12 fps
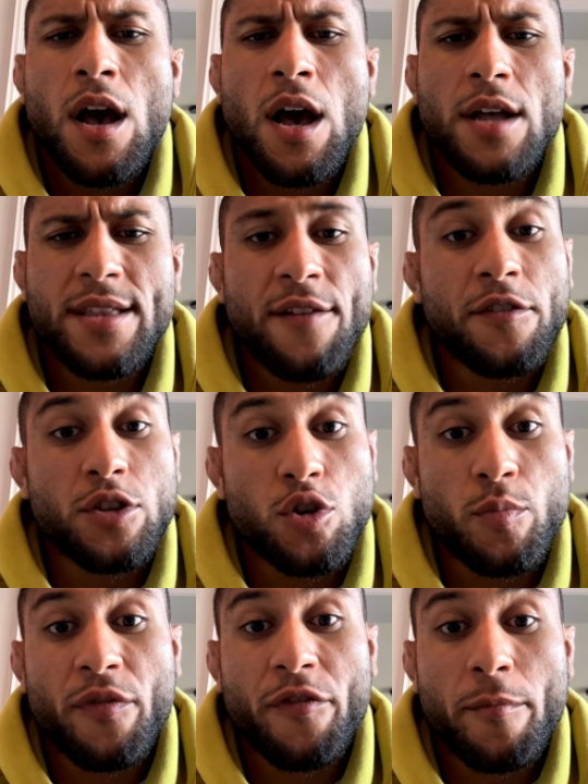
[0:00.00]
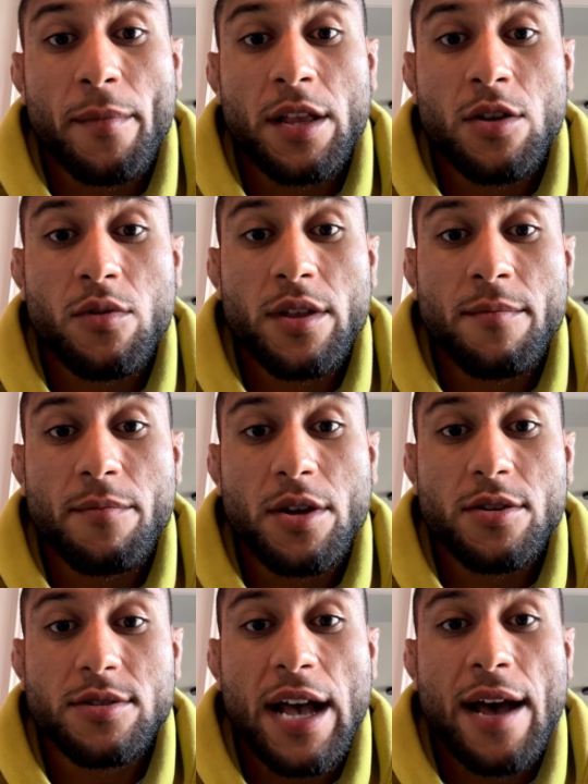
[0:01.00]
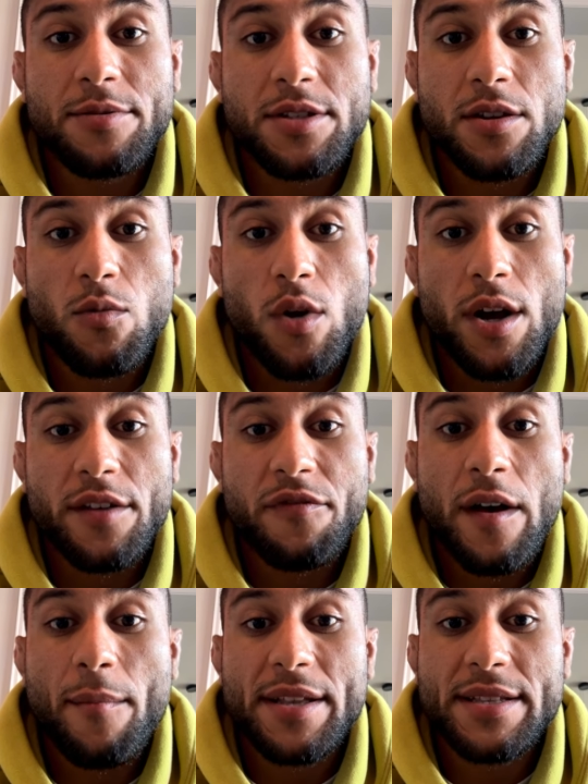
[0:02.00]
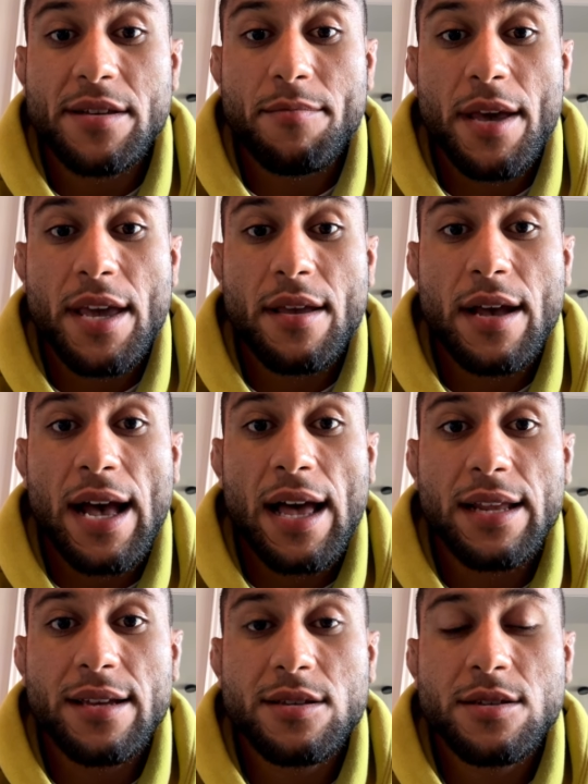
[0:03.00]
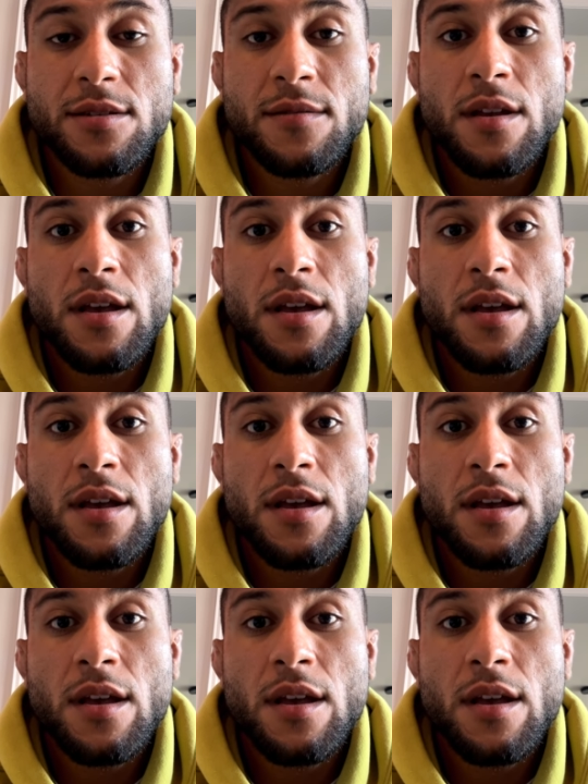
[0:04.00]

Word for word: Uh definitely super familiar with him because obviously one, he fought my teammate Alex.